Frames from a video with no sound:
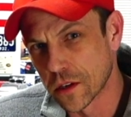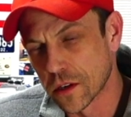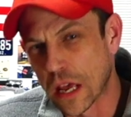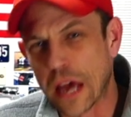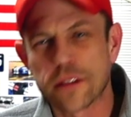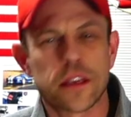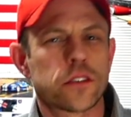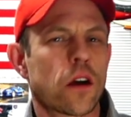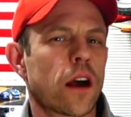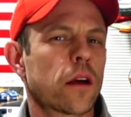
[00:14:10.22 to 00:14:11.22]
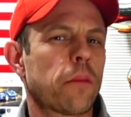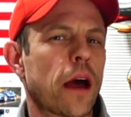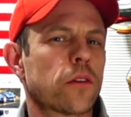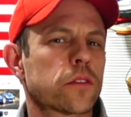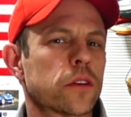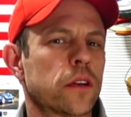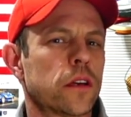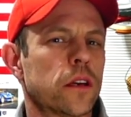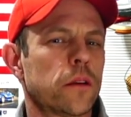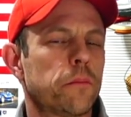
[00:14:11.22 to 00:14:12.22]
How do they talk about
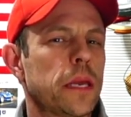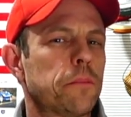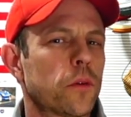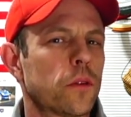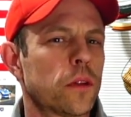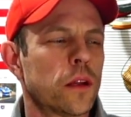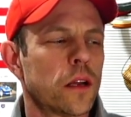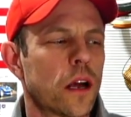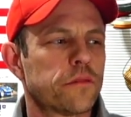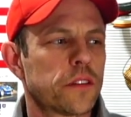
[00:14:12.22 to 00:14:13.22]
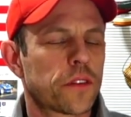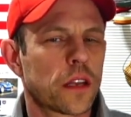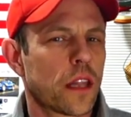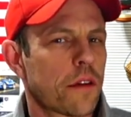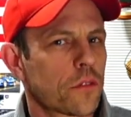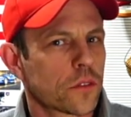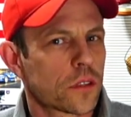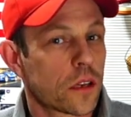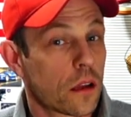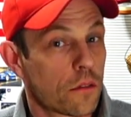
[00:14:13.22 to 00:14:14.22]
people of different
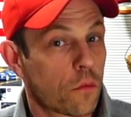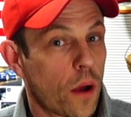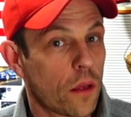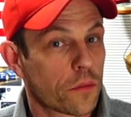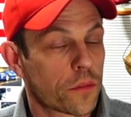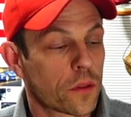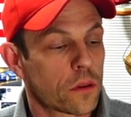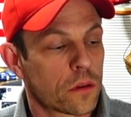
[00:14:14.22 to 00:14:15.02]
levels of wealth